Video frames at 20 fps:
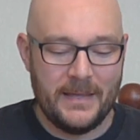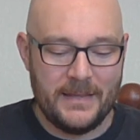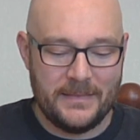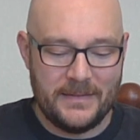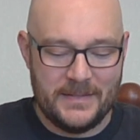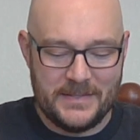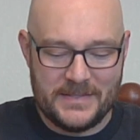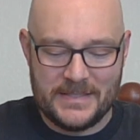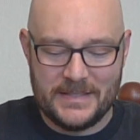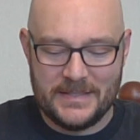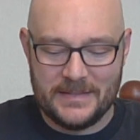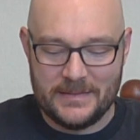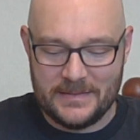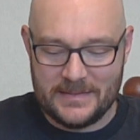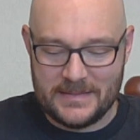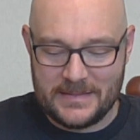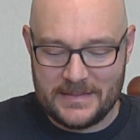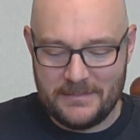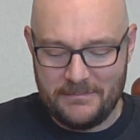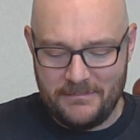This
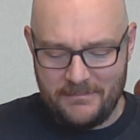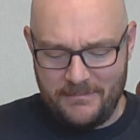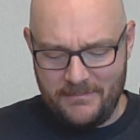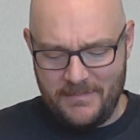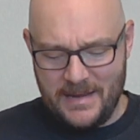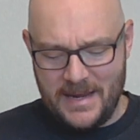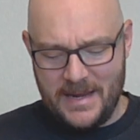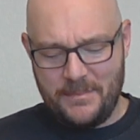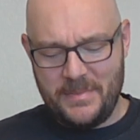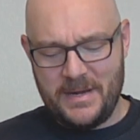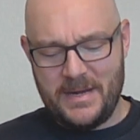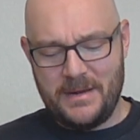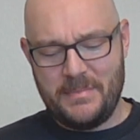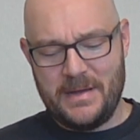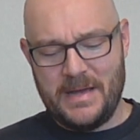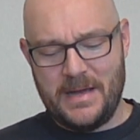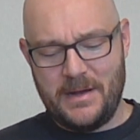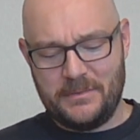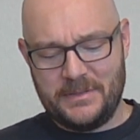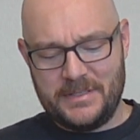is maybe
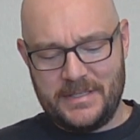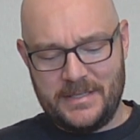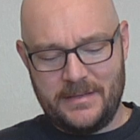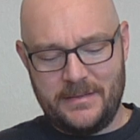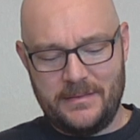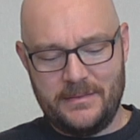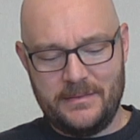about,